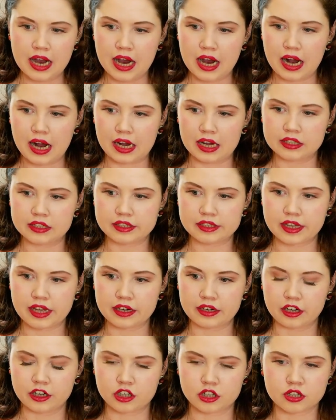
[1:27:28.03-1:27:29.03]
and then
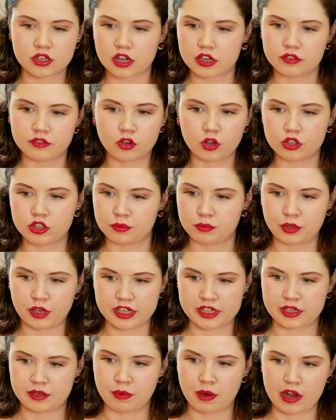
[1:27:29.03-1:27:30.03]
I just kind of got depressed
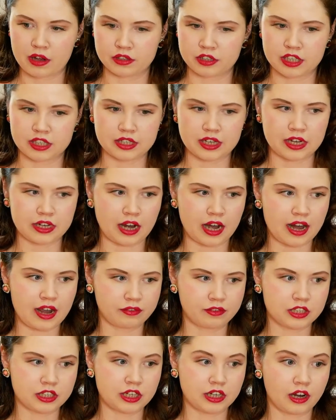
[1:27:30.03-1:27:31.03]
about it and I left
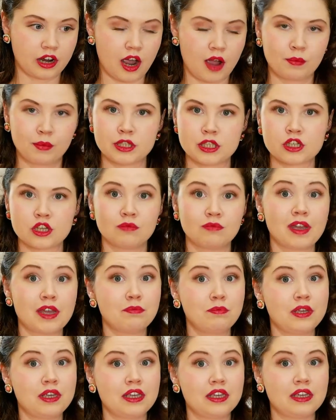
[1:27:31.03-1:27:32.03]
it in a cupboard. So
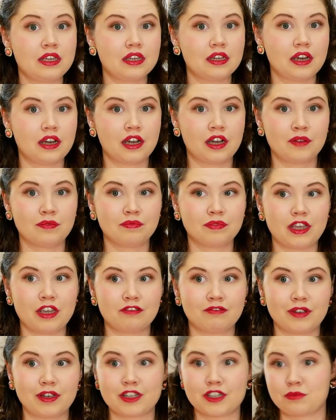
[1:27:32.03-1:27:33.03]
maybe um, if
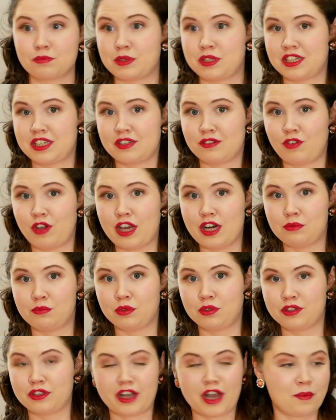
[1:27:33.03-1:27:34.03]
my husband is available
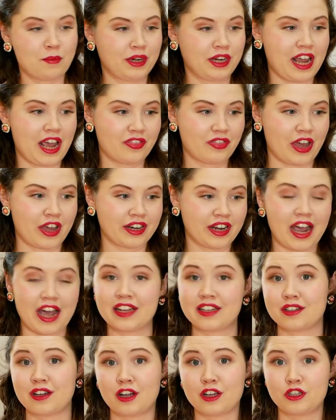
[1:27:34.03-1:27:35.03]
to come and get that hat,
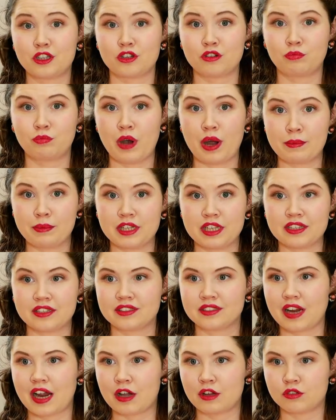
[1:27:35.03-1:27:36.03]
I should have prepped it
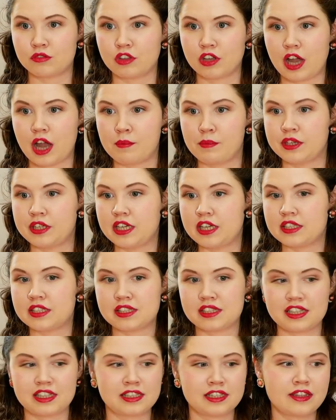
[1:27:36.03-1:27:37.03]
out of the cupboard. It's
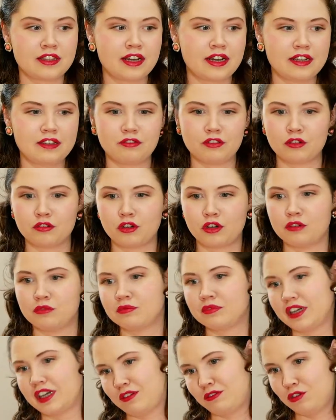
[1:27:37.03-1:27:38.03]
it's in the living room
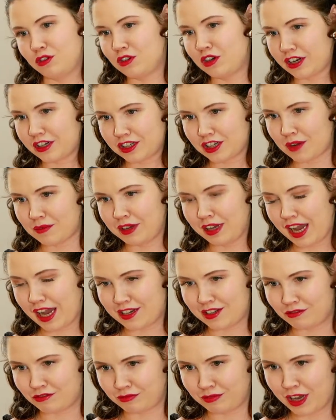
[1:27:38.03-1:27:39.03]
if you'd like to come and get
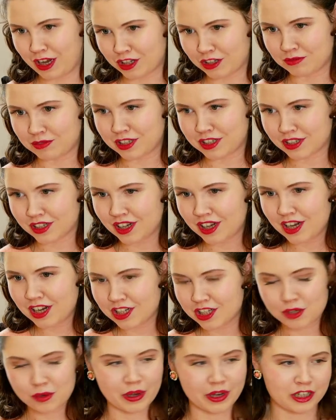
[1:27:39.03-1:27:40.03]
it for me, husband,
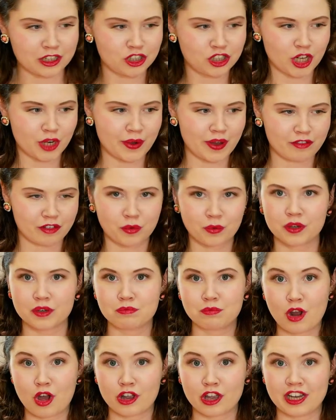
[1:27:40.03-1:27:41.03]
so I can show everyone
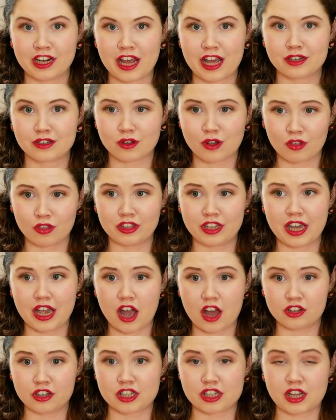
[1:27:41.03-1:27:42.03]
blocking net on the
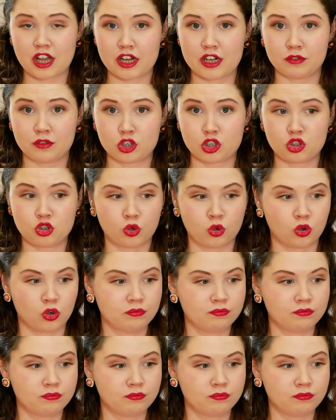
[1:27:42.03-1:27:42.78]
underside of a straw